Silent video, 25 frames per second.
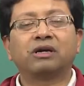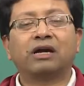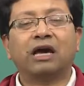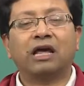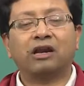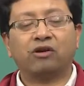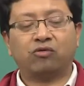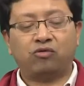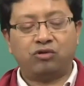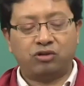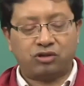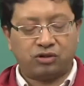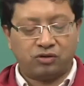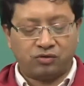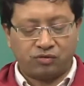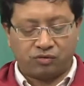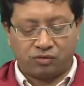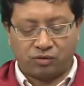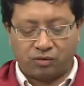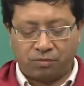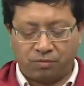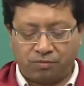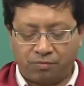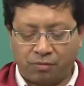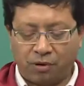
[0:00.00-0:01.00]
calculations
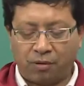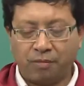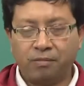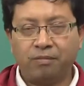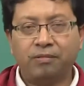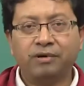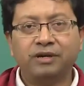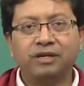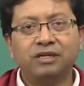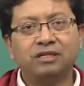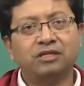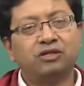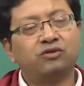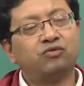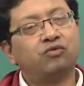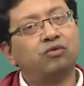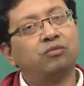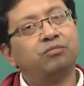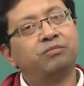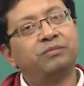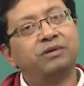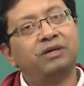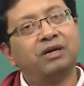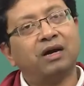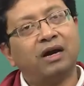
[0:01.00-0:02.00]
or probabilities, it will
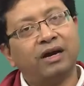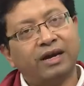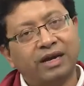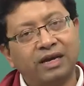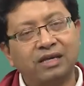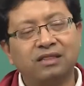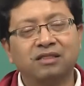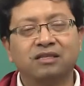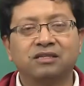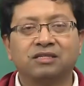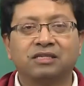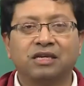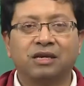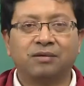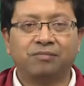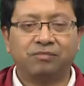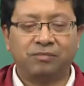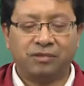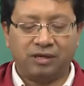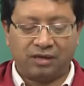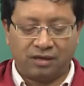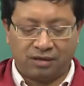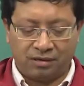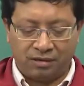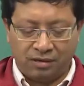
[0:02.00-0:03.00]
be again the same
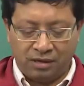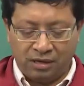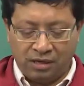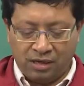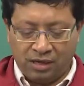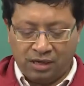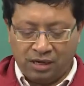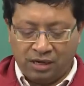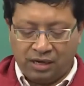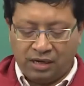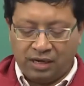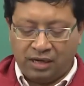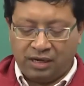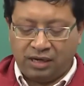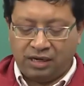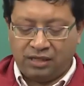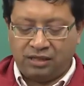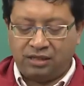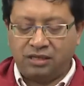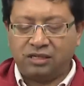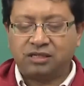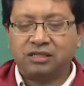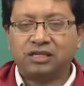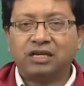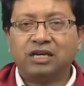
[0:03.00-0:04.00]
thing. In
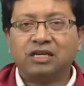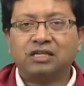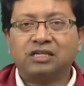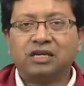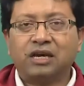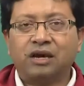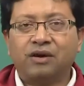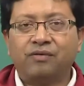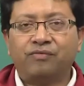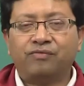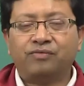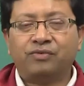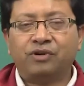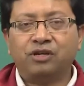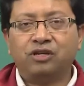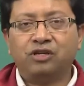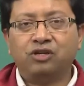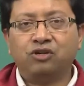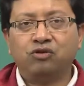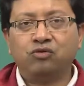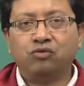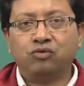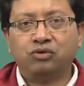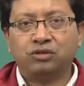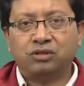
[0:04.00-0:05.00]
this case, I have
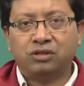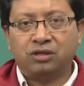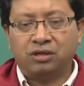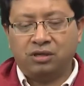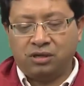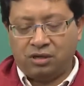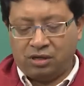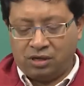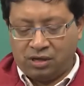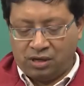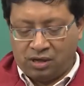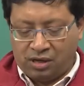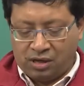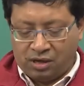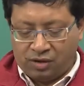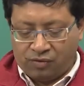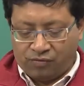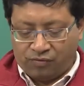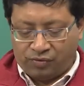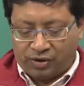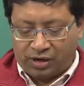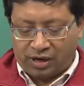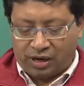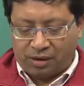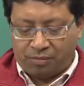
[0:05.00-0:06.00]
used,
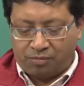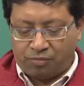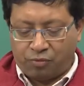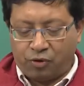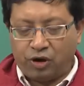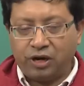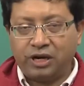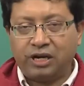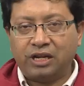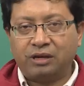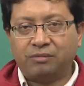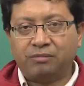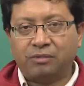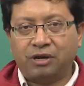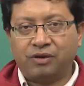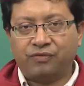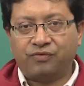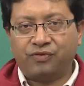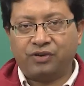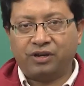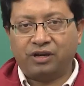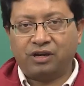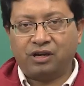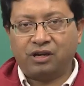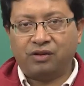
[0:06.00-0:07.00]
where I am pointing my
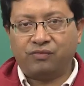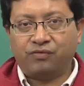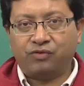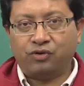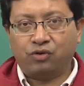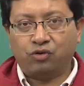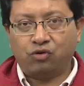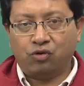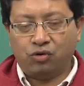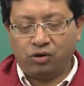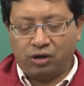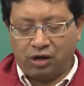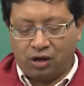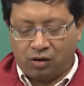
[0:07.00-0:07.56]
finger, if you note